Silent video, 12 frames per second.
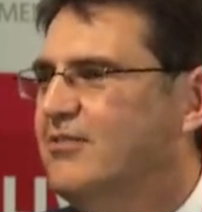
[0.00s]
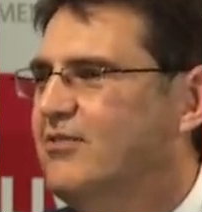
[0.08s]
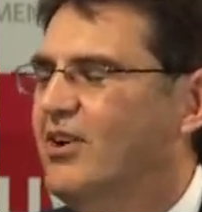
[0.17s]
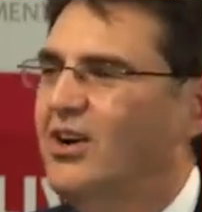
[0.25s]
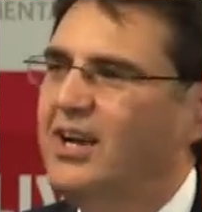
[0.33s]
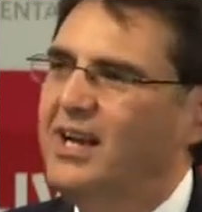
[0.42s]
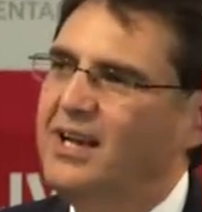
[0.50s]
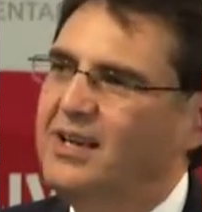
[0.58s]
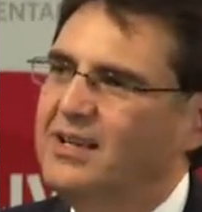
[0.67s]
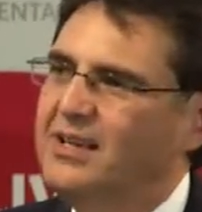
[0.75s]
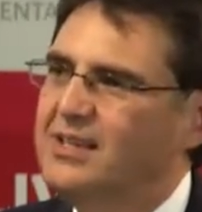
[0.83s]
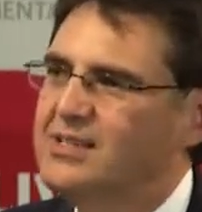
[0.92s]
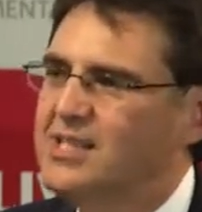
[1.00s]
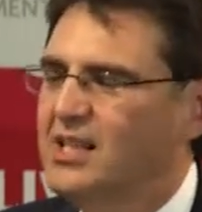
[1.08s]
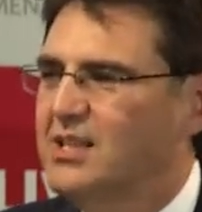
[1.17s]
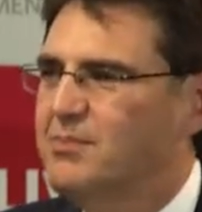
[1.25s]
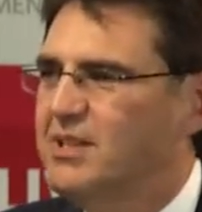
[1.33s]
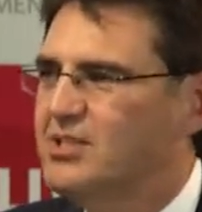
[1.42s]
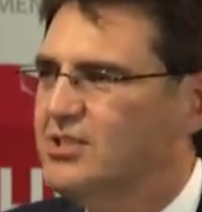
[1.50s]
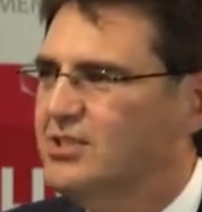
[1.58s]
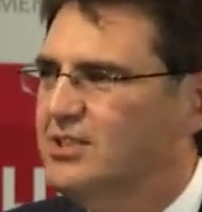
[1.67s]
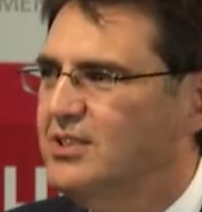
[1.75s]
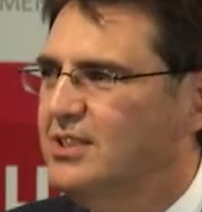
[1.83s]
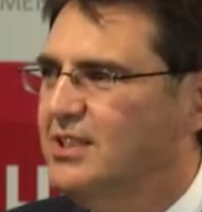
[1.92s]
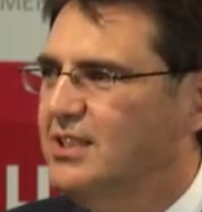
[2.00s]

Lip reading: via telemedicine